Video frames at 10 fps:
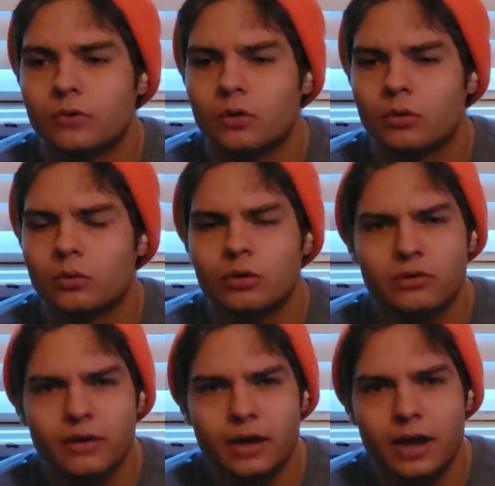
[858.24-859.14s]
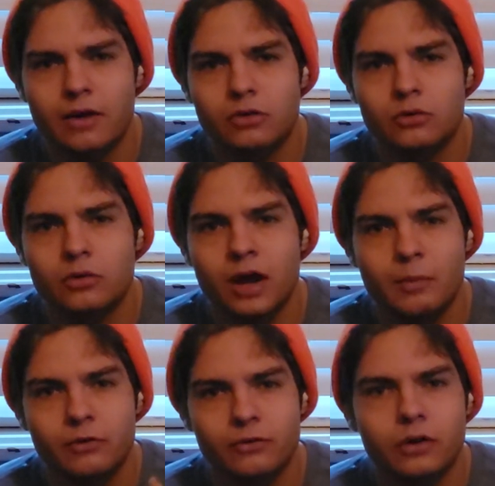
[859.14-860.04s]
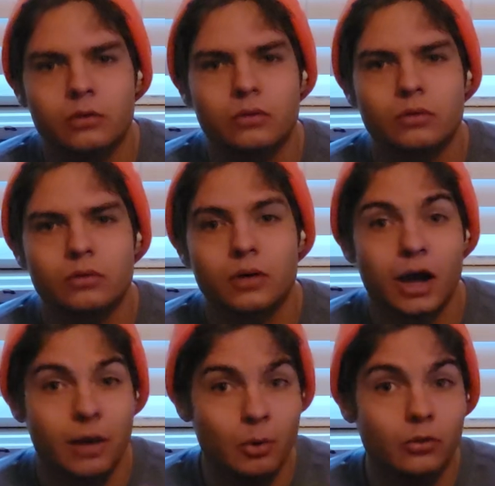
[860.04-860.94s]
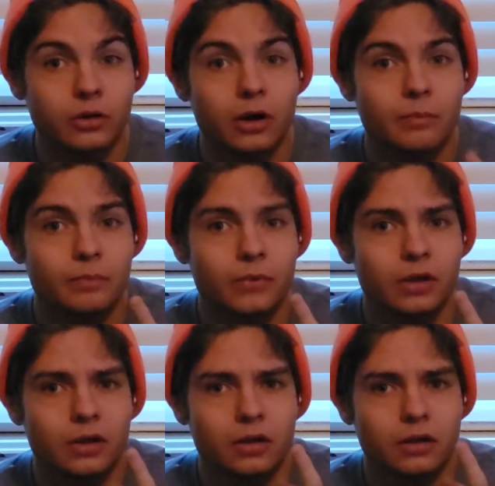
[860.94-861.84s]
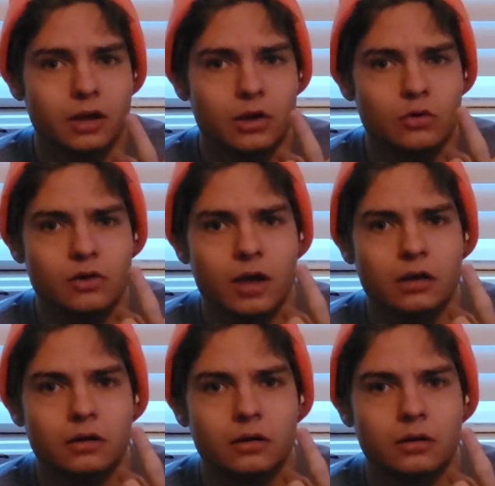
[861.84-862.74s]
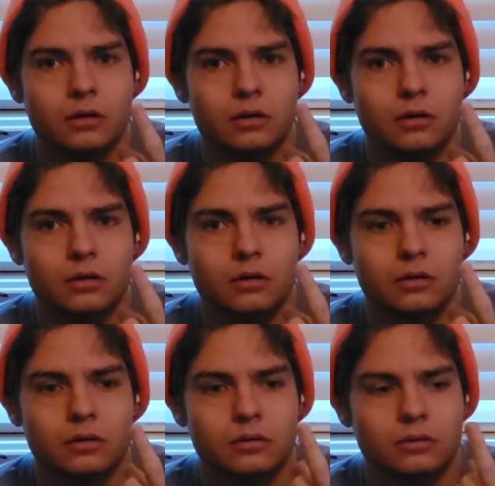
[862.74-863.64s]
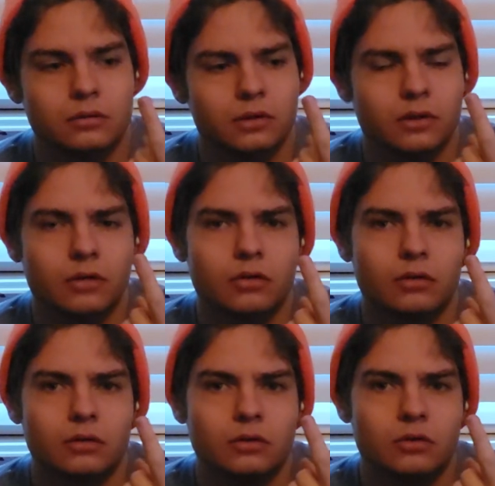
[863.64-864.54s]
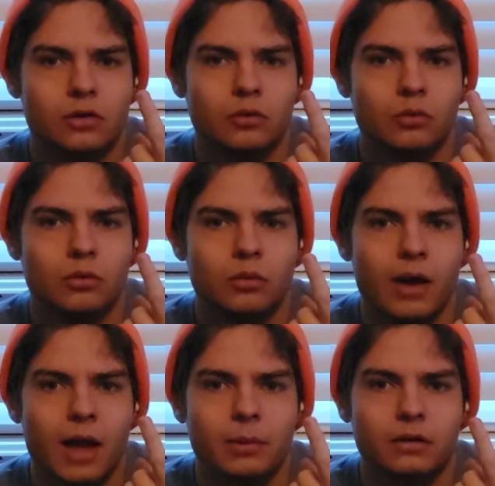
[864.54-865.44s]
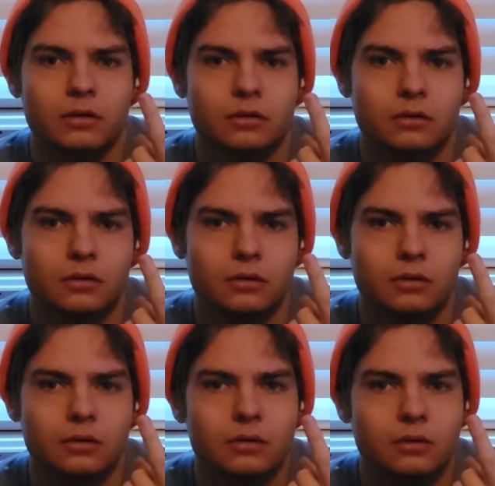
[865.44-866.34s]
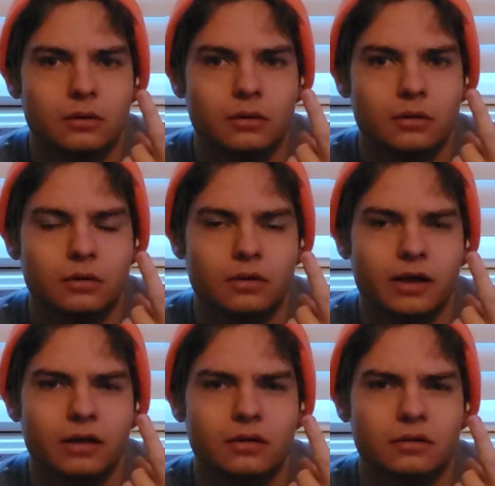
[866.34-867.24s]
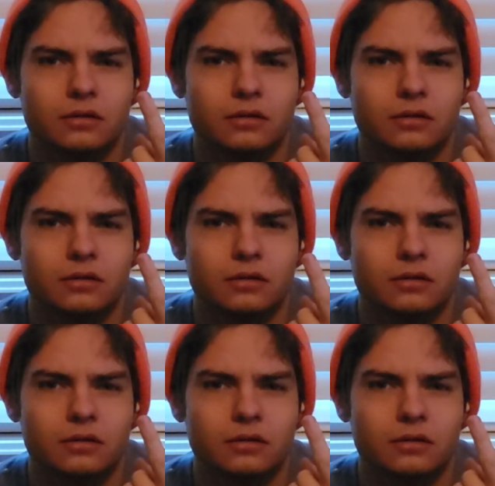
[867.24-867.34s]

Or what if I asked you how many fingers I'm holding up, and you said, like this, you just said, wabbit. Like,